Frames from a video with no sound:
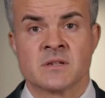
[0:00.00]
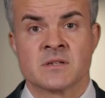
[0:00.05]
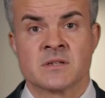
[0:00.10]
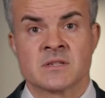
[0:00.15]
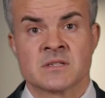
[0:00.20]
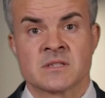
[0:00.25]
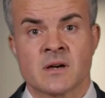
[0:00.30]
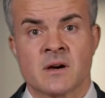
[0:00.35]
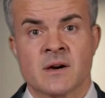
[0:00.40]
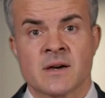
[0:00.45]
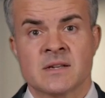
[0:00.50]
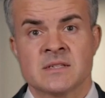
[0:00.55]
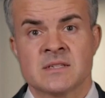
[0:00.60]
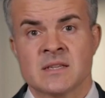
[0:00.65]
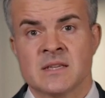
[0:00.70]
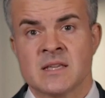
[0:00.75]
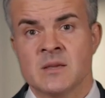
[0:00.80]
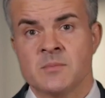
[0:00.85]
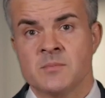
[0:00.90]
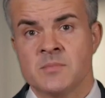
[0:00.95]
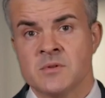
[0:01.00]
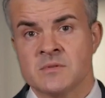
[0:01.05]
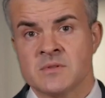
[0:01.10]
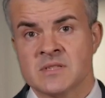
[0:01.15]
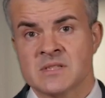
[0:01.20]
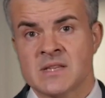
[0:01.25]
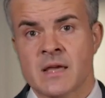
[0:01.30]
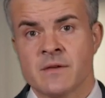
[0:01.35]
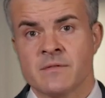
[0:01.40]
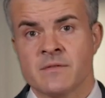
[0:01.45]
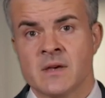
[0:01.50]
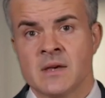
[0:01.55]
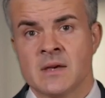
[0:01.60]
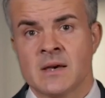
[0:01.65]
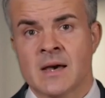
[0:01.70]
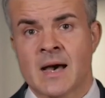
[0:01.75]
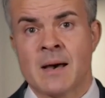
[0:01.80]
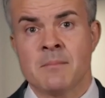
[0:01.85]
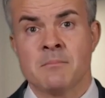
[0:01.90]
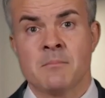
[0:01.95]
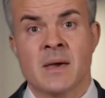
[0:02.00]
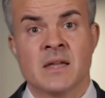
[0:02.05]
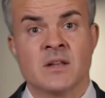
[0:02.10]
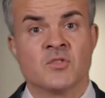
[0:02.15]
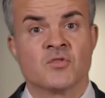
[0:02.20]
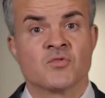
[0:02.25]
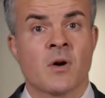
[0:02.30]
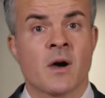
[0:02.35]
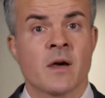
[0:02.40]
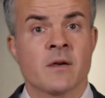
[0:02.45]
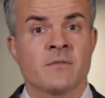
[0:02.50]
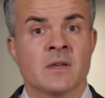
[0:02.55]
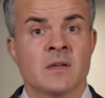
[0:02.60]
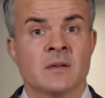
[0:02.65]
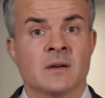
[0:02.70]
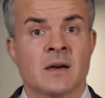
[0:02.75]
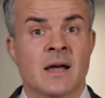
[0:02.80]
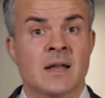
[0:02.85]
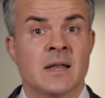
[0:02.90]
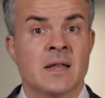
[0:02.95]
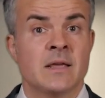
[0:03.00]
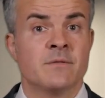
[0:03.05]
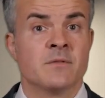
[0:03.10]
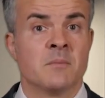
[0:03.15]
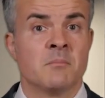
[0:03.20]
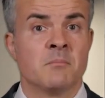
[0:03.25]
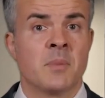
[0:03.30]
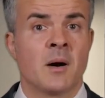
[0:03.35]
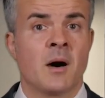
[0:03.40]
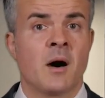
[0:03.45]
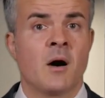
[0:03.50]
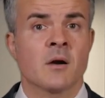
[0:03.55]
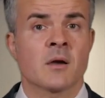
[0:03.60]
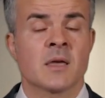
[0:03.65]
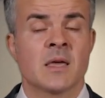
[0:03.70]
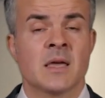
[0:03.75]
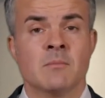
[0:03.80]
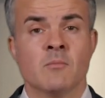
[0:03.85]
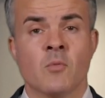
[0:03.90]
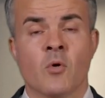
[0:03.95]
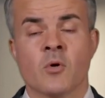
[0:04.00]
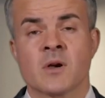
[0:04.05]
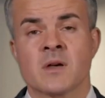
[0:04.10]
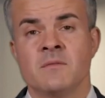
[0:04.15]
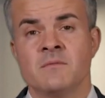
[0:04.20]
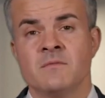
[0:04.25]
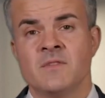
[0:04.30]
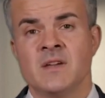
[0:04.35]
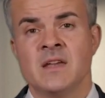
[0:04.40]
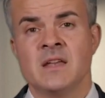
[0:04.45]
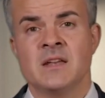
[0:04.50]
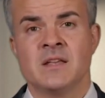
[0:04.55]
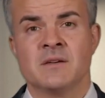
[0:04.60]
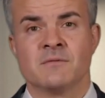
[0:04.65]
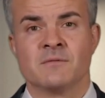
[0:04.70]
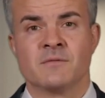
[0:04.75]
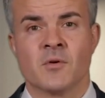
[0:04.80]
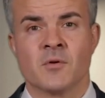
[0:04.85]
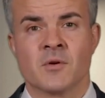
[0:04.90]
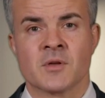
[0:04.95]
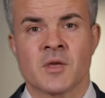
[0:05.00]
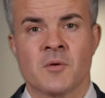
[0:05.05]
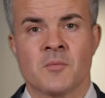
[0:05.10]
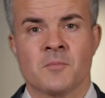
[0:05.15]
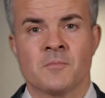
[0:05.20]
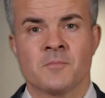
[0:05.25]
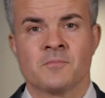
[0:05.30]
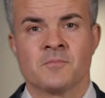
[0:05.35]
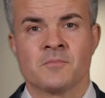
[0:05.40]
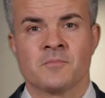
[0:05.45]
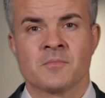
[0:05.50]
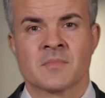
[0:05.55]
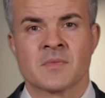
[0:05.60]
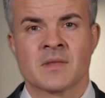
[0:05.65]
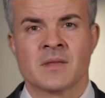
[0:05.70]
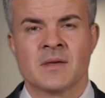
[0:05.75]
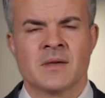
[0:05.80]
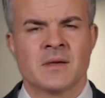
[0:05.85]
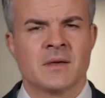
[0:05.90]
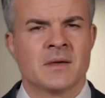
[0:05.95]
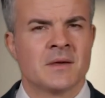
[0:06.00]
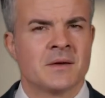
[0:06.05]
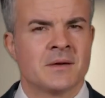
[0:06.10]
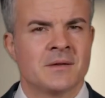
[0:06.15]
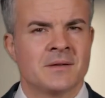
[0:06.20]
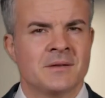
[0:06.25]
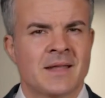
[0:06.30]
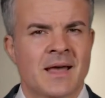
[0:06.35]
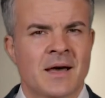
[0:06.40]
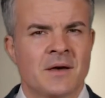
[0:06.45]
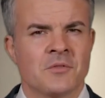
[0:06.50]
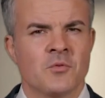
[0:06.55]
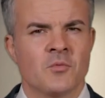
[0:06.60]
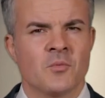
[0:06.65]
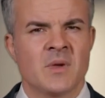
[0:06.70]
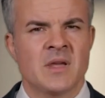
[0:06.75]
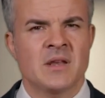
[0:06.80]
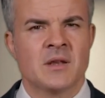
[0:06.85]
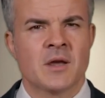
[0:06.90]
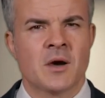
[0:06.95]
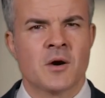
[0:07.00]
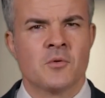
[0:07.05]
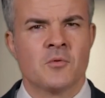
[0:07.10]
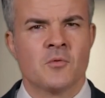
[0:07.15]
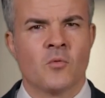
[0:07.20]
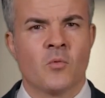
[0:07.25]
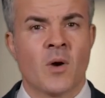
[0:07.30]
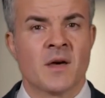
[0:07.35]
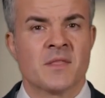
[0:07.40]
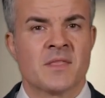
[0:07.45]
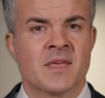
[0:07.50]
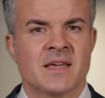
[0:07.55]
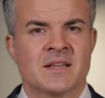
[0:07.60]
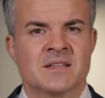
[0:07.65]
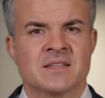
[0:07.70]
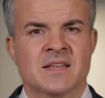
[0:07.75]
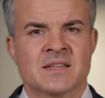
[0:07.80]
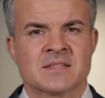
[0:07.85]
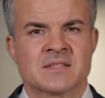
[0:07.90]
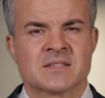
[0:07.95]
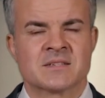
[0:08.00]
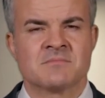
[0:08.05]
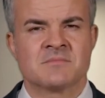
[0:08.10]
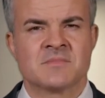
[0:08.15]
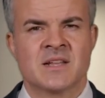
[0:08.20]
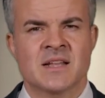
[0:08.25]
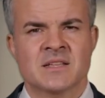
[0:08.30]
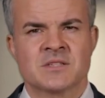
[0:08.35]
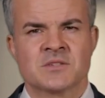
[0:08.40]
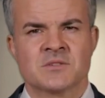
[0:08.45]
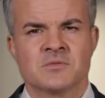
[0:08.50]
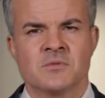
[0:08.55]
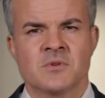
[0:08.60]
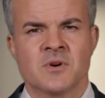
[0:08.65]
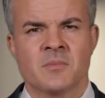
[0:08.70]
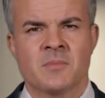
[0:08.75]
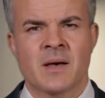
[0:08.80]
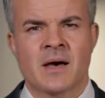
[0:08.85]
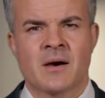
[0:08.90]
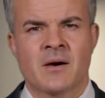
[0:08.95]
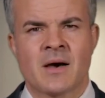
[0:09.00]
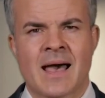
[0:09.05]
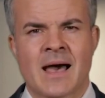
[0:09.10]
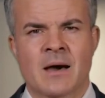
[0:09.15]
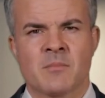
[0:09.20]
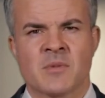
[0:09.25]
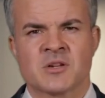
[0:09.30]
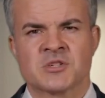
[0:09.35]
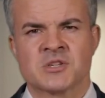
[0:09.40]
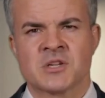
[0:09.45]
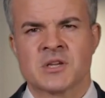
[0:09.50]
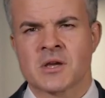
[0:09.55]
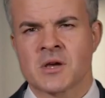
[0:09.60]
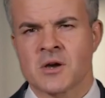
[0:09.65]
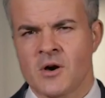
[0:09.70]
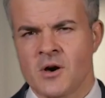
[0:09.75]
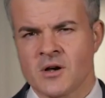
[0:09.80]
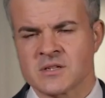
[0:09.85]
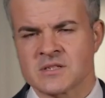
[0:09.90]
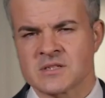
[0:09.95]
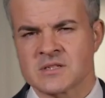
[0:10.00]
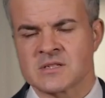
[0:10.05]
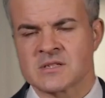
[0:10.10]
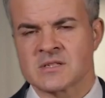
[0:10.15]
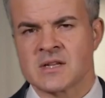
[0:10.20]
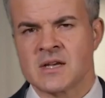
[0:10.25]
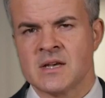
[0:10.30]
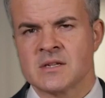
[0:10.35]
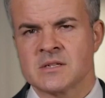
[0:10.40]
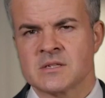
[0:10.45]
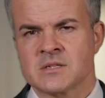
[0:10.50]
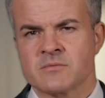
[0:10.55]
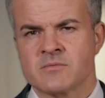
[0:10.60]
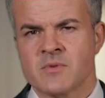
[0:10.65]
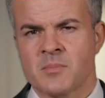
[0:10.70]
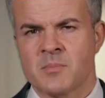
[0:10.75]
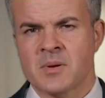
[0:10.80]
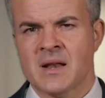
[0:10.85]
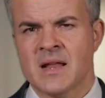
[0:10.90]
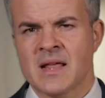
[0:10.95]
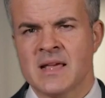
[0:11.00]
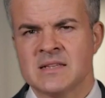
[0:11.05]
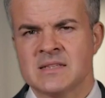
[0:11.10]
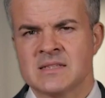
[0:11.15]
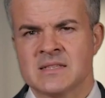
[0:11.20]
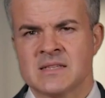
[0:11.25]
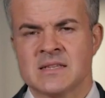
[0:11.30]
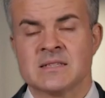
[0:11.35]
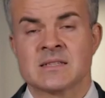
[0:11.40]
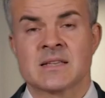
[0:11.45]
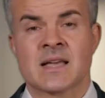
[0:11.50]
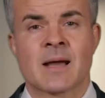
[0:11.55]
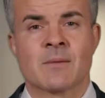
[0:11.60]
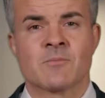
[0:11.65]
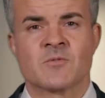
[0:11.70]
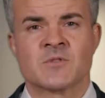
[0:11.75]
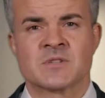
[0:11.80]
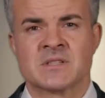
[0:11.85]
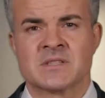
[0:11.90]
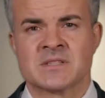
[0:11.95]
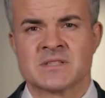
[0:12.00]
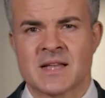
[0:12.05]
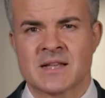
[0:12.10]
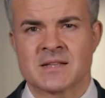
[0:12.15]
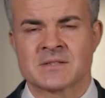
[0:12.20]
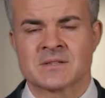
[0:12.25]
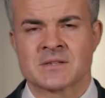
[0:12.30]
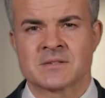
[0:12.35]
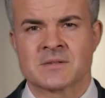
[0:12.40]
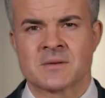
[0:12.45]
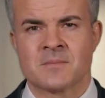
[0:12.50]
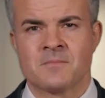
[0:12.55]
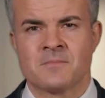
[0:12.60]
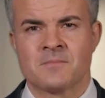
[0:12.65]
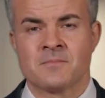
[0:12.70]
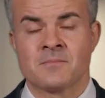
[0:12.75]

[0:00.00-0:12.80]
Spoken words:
that are designed to keep you safe and make driving and even parking more convenient for you. Now that we know why they exist, let's talk about how much it costs to replace these cameras and sensors.